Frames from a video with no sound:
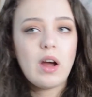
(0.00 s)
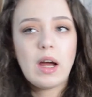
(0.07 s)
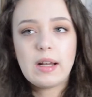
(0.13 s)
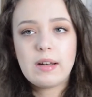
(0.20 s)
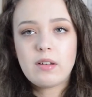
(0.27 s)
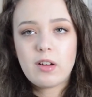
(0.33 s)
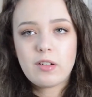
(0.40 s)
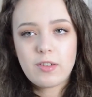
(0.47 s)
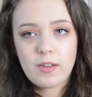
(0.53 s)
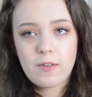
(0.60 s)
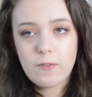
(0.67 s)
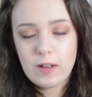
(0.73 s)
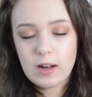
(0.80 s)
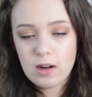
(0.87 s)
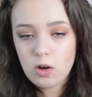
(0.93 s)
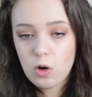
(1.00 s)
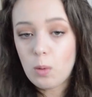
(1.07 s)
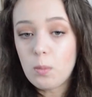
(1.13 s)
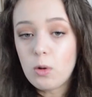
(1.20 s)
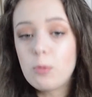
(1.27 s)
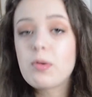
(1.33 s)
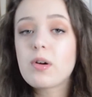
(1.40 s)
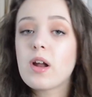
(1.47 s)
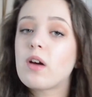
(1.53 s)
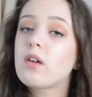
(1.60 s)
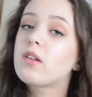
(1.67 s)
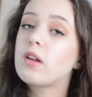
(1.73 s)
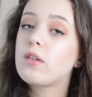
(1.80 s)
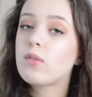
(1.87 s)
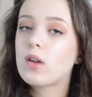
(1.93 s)
and I just feel a lot more
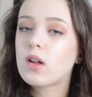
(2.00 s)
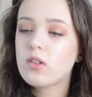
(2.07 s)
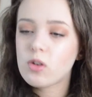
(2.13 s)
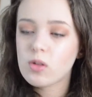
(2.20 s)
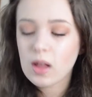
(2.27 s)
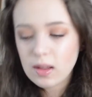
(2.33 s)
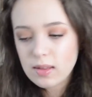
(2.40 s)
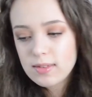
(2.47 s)
productive when I do that.